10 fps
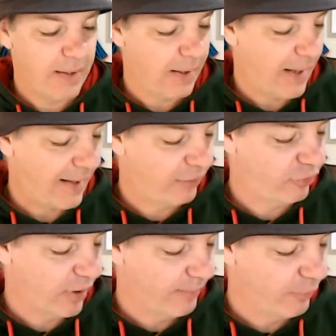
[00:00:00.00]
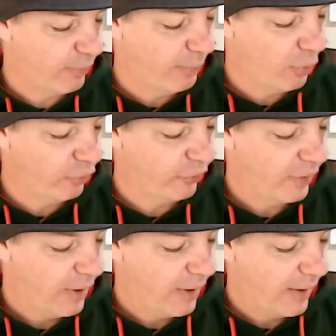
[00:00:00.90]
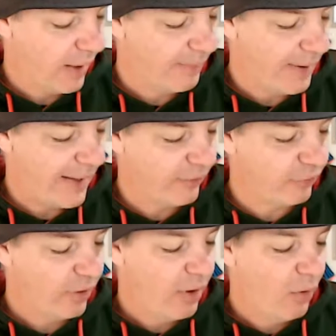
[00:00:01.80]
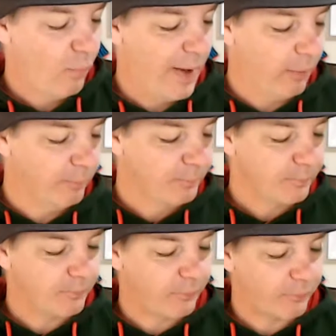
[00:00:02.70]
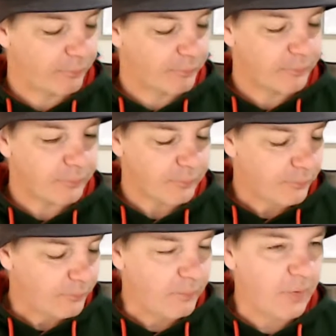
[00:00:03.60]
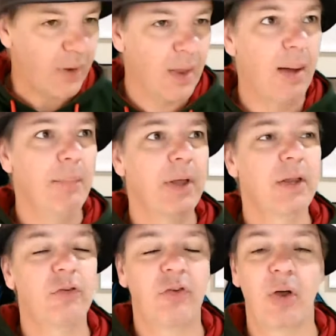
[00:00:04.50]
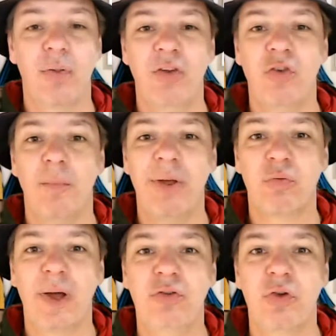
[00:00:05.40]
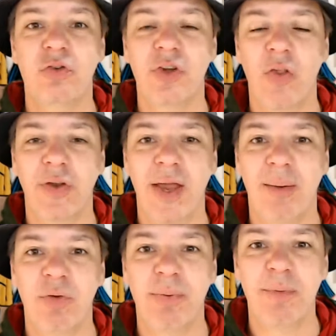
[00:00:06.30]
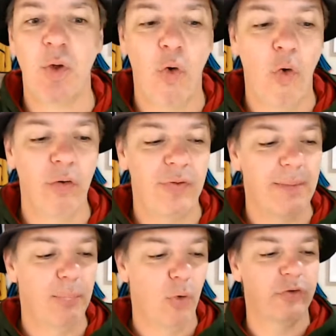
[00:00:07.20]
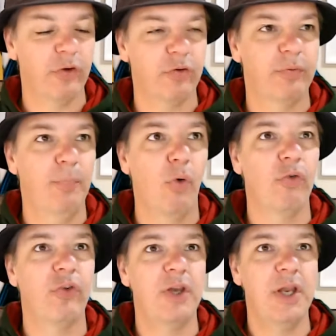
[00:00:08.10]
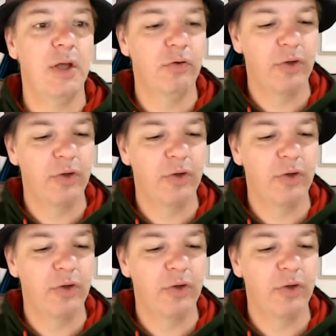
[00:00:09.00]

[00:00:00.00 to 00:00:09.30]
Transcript: action reports as well. So this is your best way to start the day, up to speed with all of the important sports news.